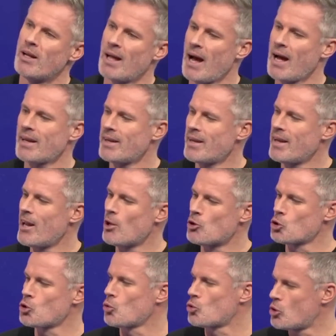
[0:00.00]
And it
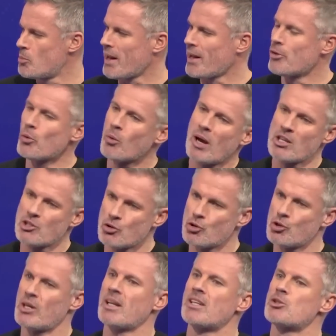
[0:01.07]
just looks to me like Newcastle
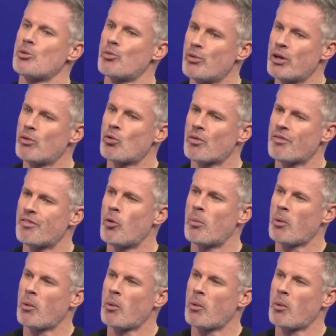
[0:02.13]
just getting into a real run of form.